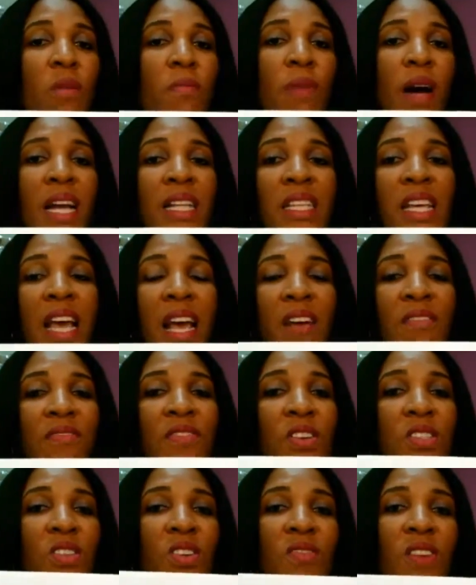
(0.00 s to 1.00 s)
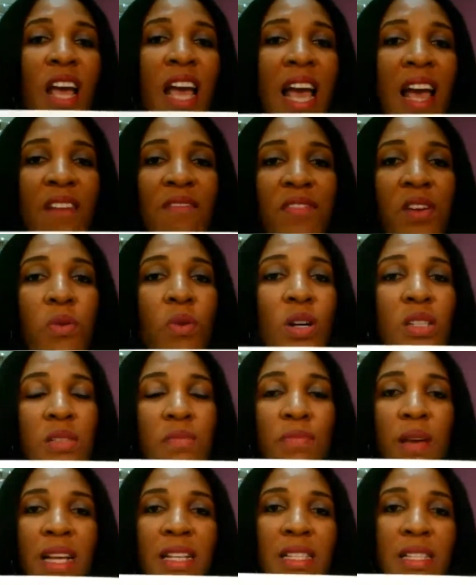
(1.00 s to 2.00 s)
By the time you combine the efforts of
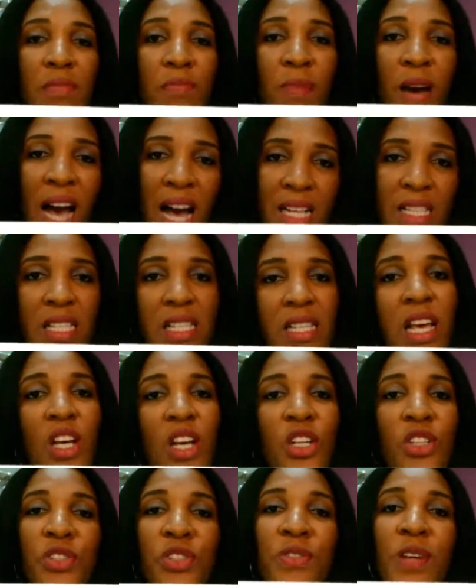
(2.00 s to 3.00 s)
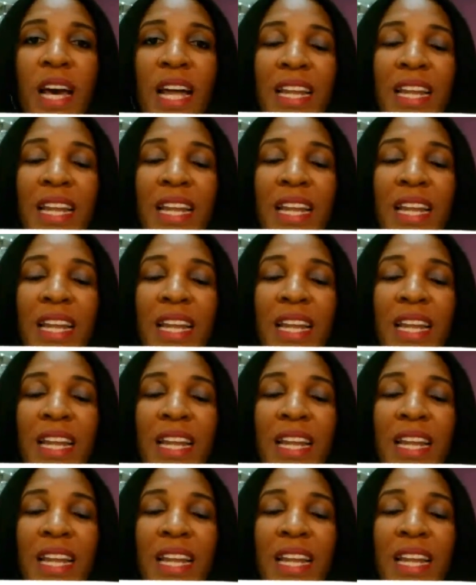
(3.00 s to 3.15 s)
everyone's best part,